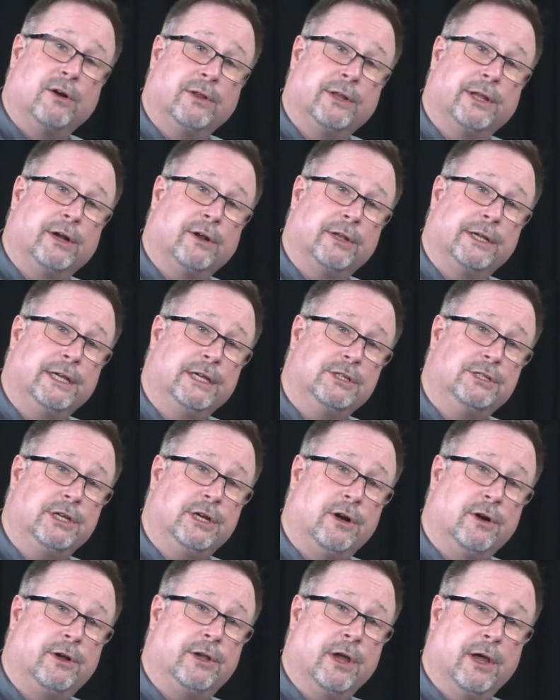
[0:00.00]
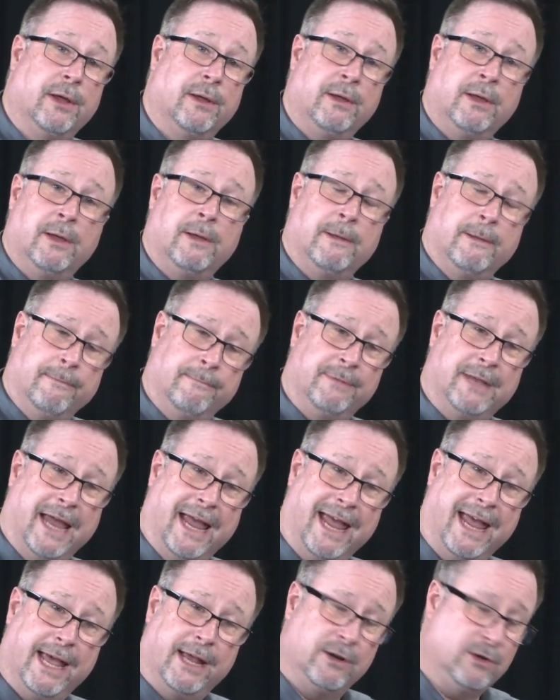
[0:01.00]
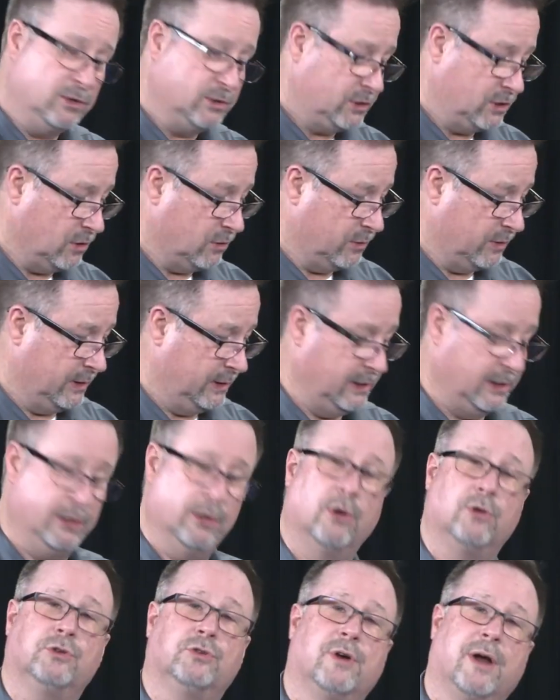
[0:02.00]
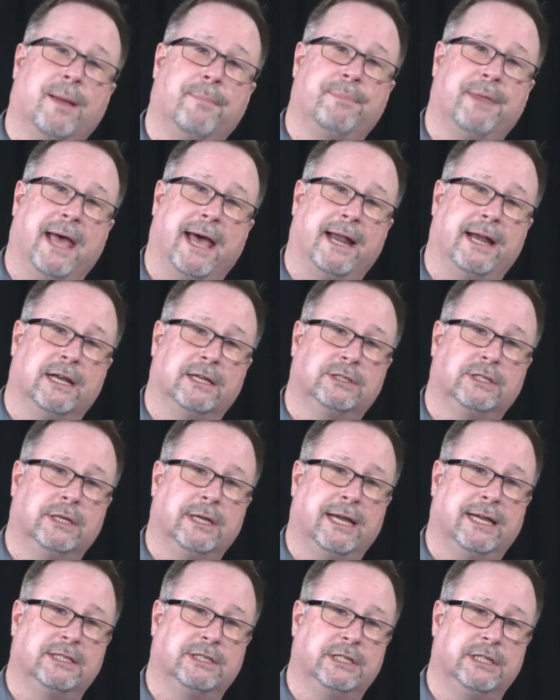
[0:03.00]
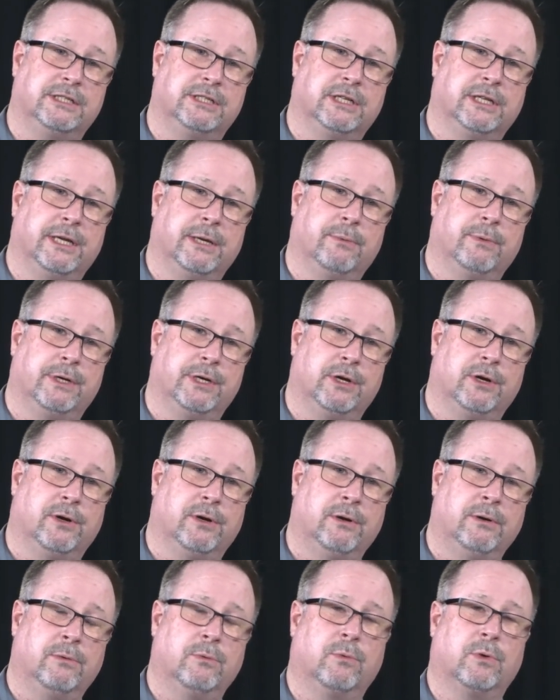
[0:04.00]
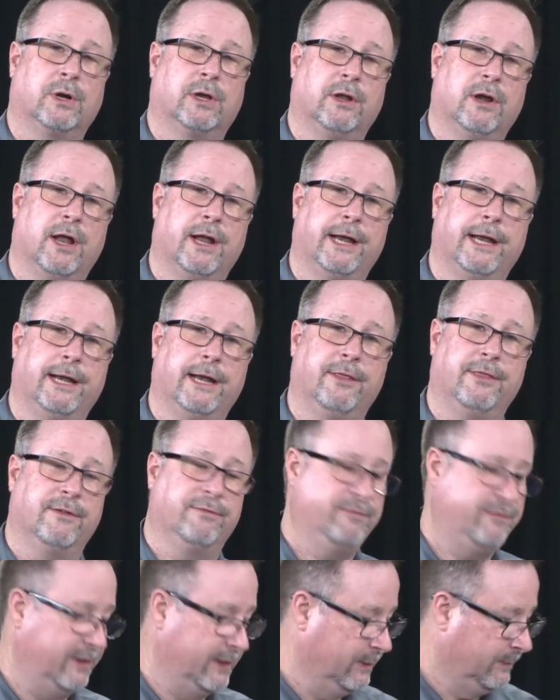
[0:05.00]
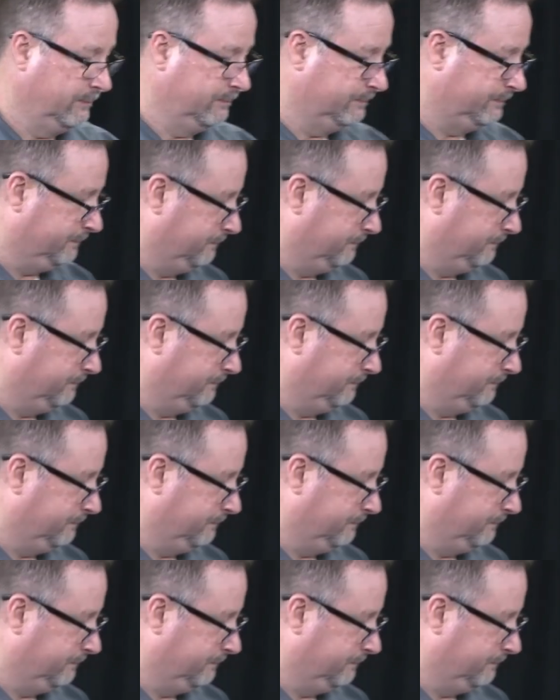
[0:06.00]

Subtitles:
a little easier to handle, so you don't drop that as easily when you're working on it in the field.